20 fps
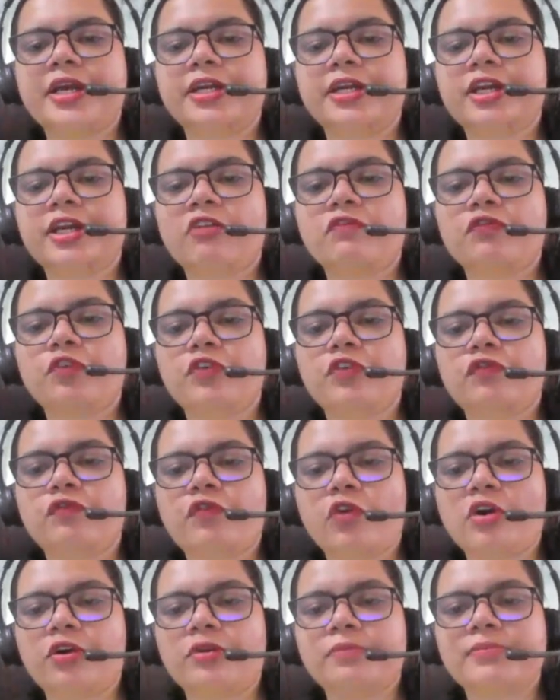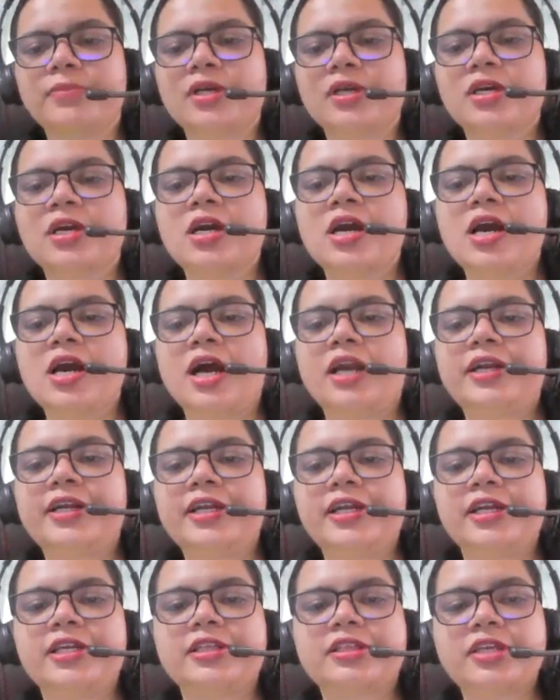idea of good form
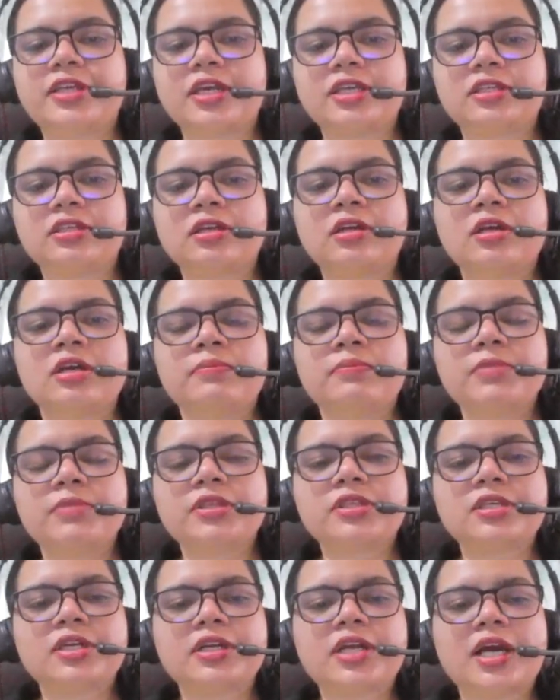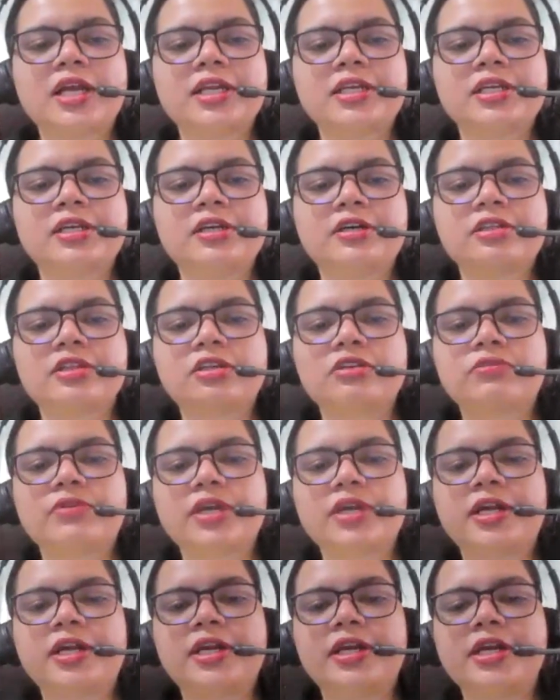until his death, Mr. Darling learns to
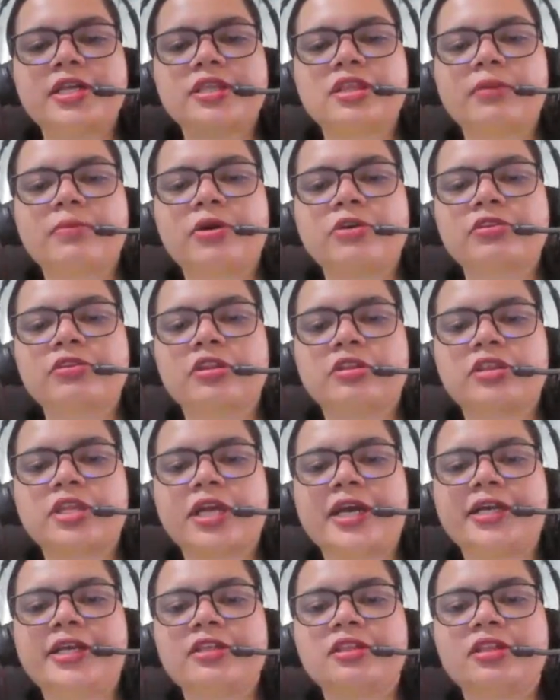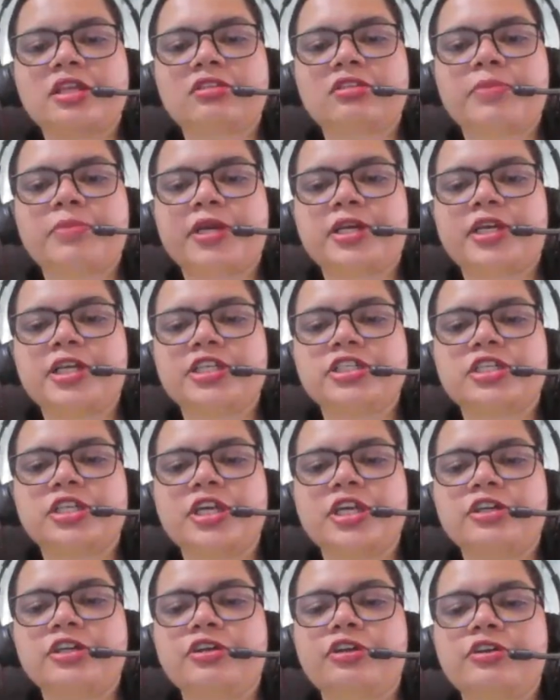care less about society's
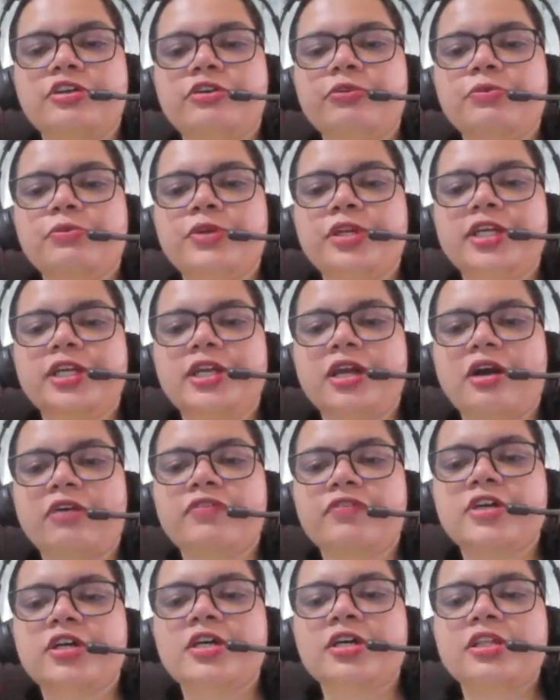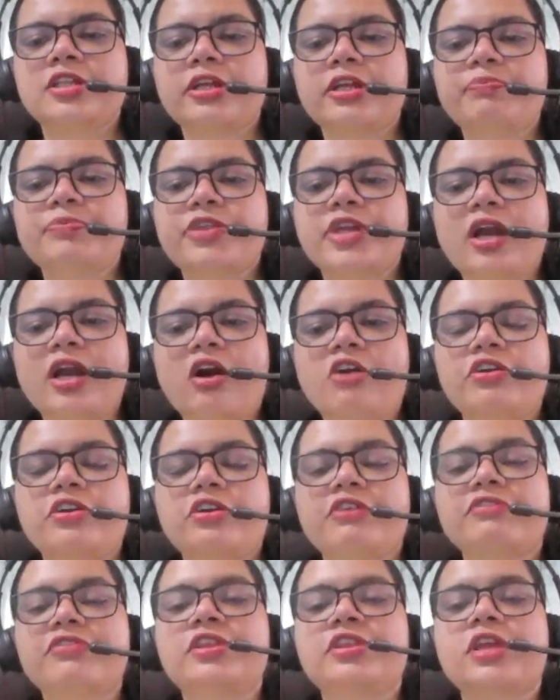expectation and truly love something
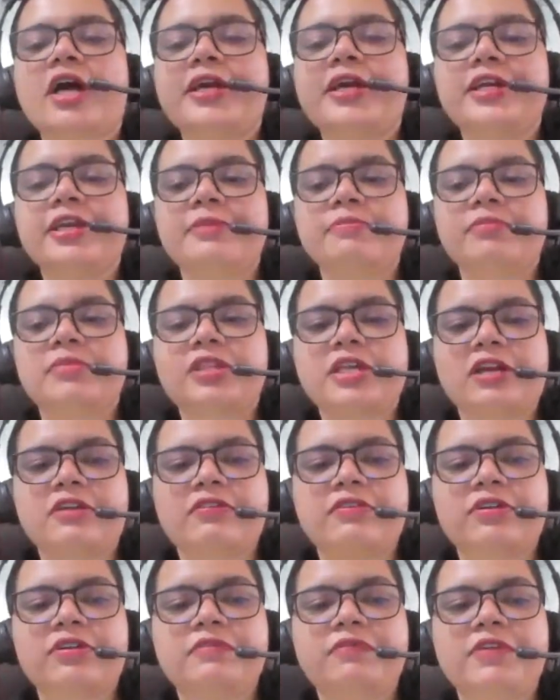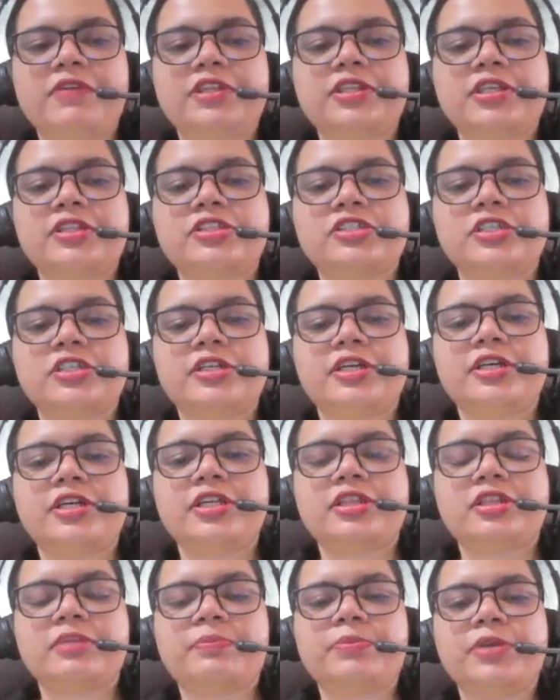outside himself when his children
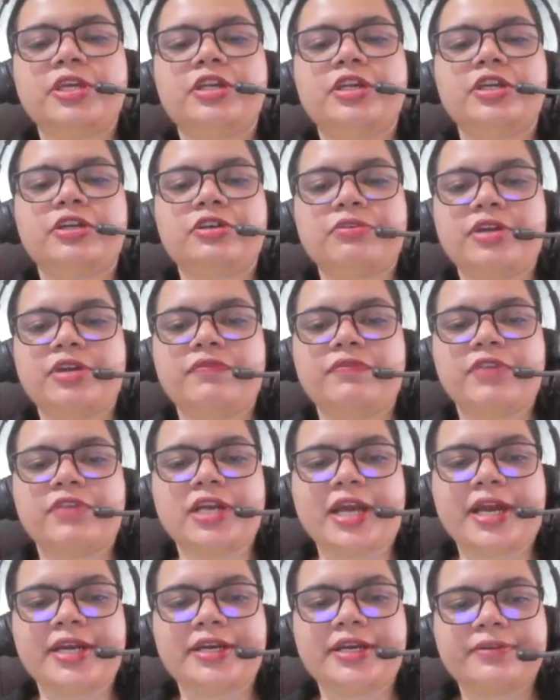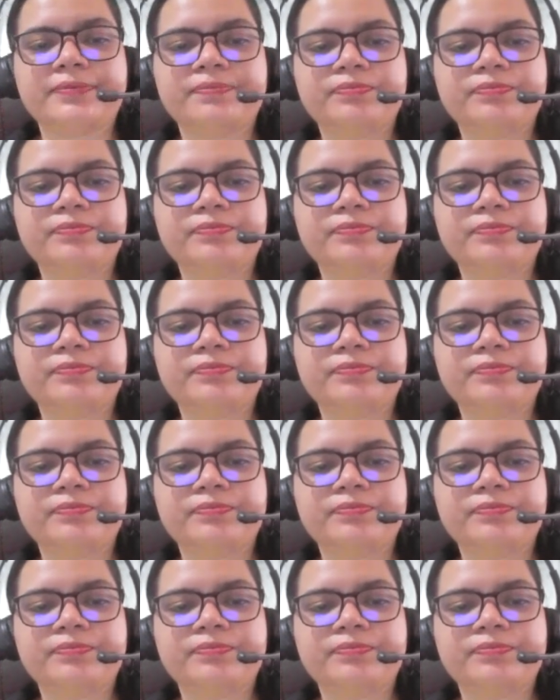disappear into Neverland.